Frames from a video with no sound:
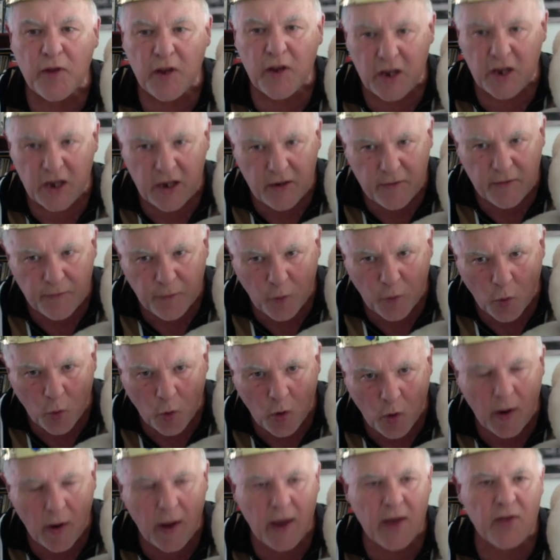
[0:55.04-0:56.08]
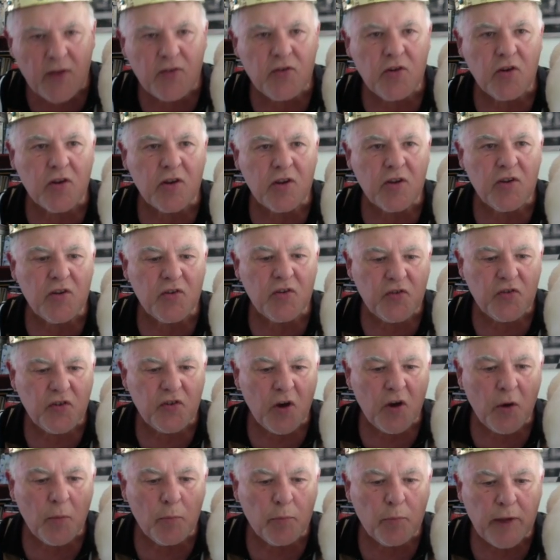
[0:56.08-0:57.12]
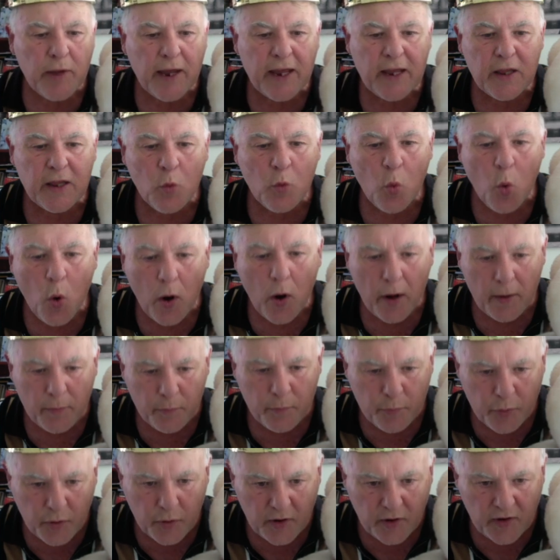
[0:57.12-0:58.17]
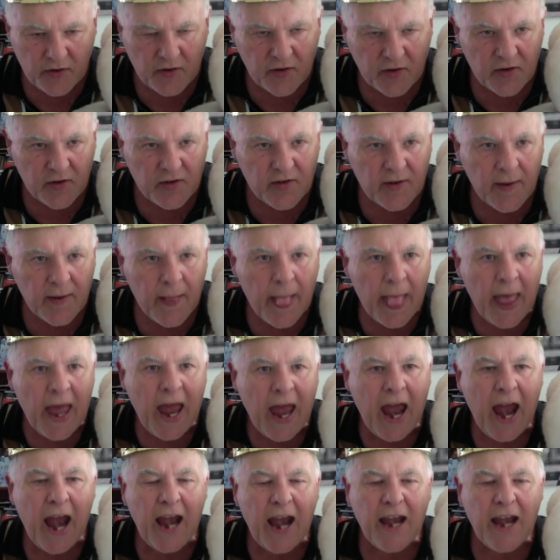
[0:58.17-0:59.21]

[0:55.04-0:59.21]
E4. As you can see, I'm playing the white pieces. And